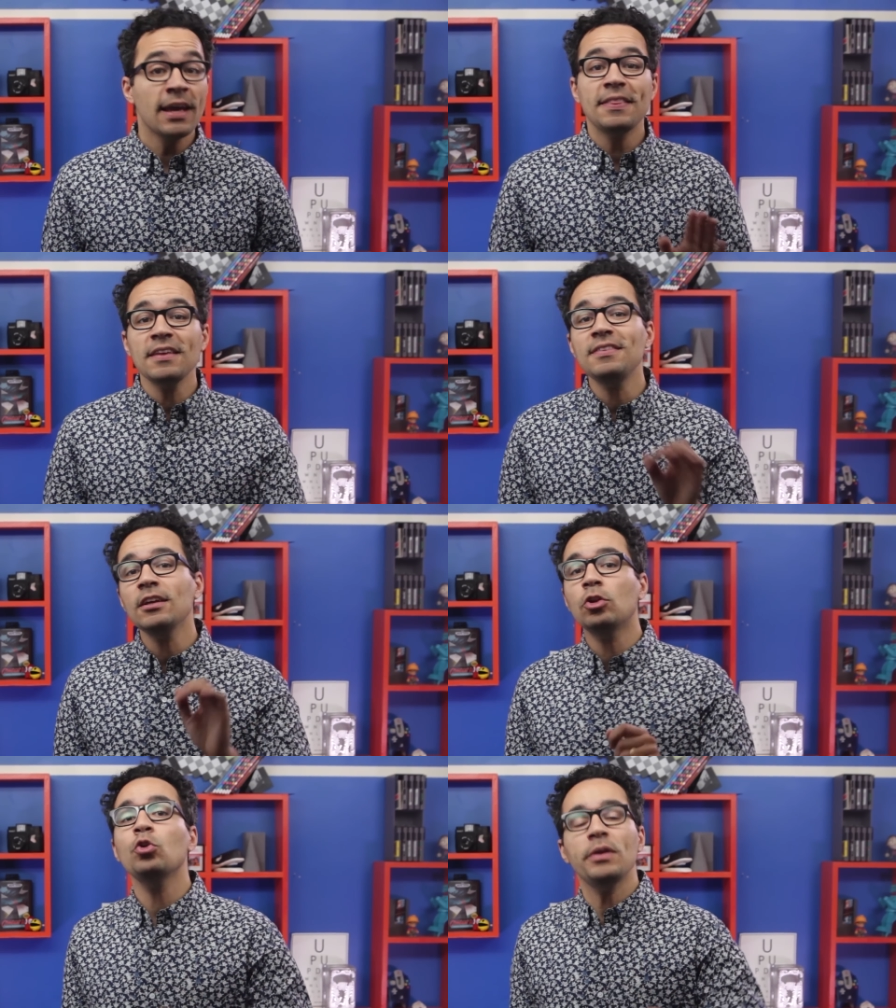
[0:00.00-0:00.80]
This
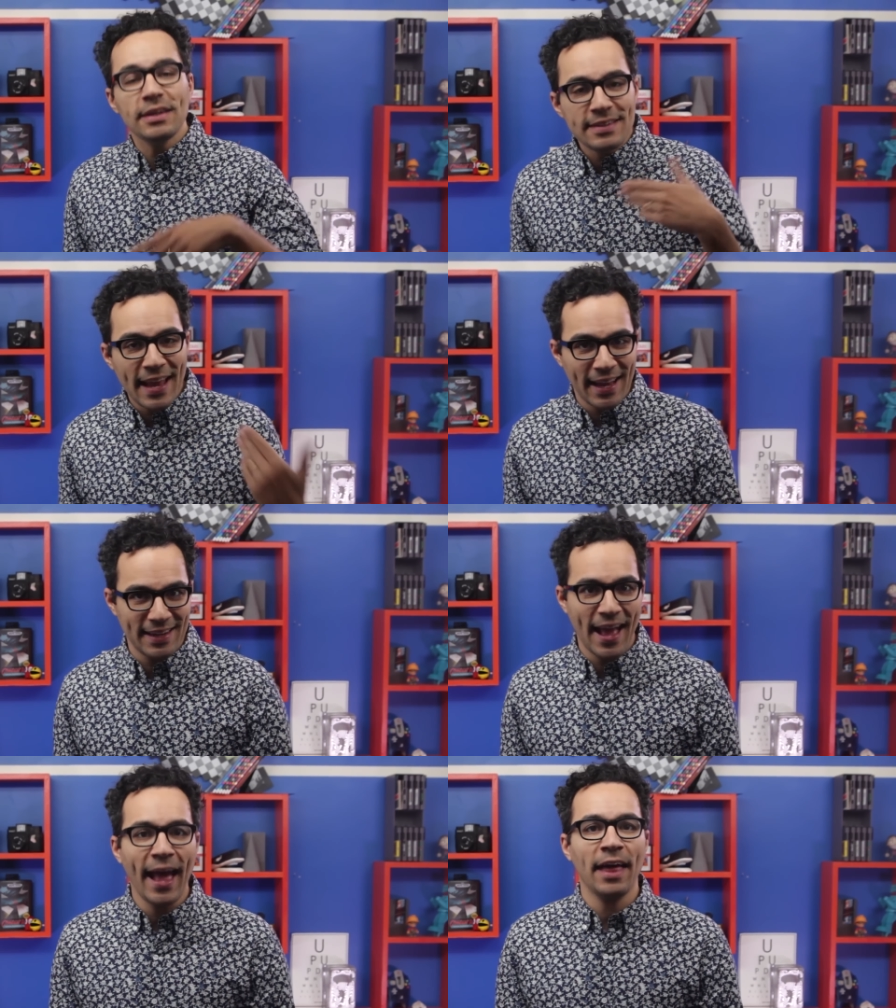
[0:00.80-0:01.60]
included Dan
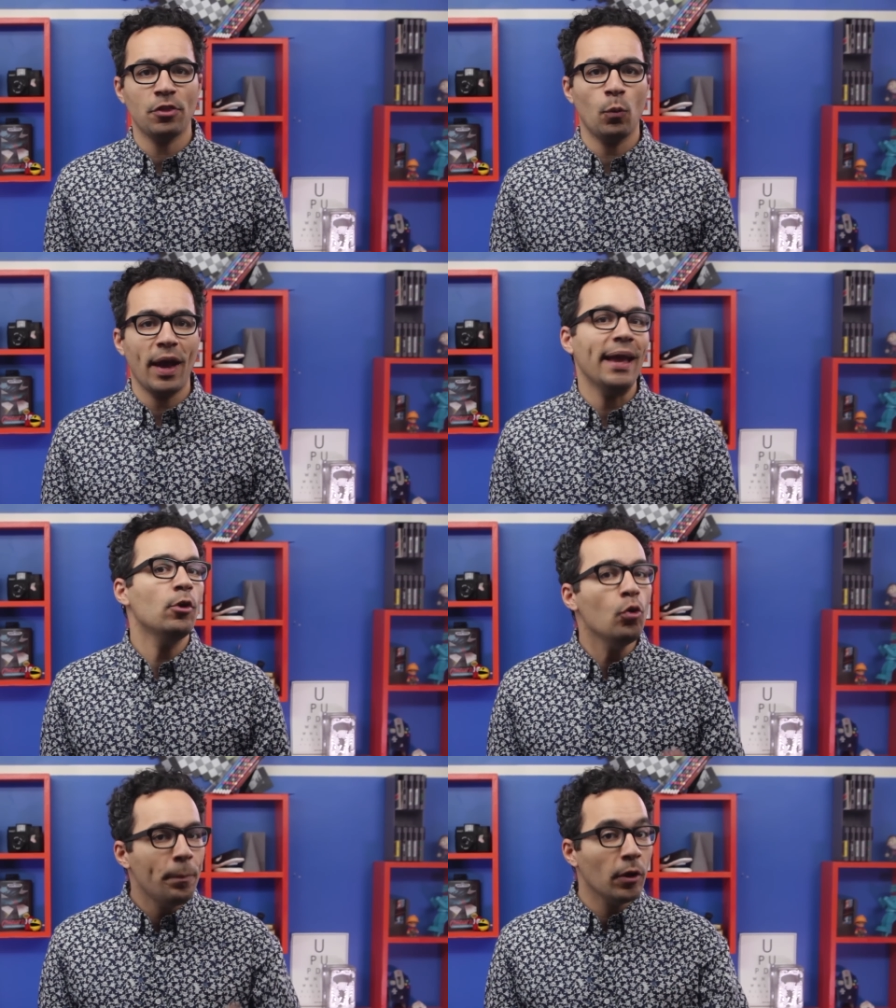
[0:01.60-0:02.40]
Hathaway,
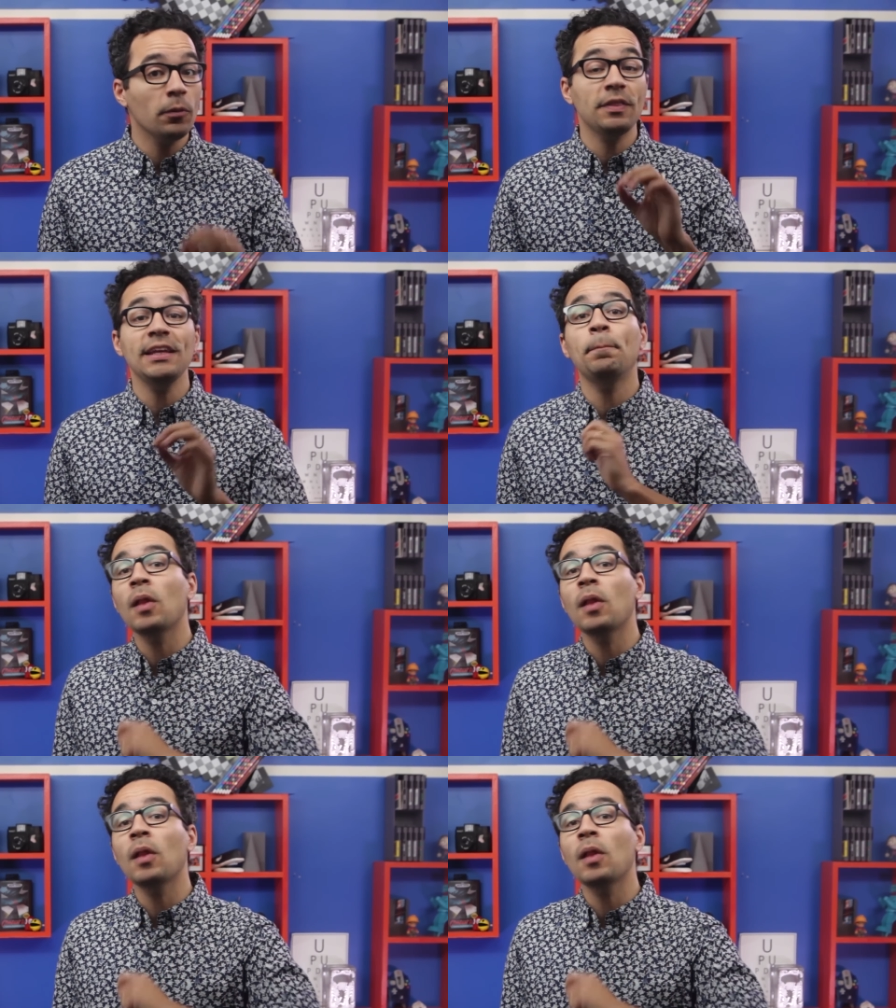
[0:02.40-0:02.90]
who built the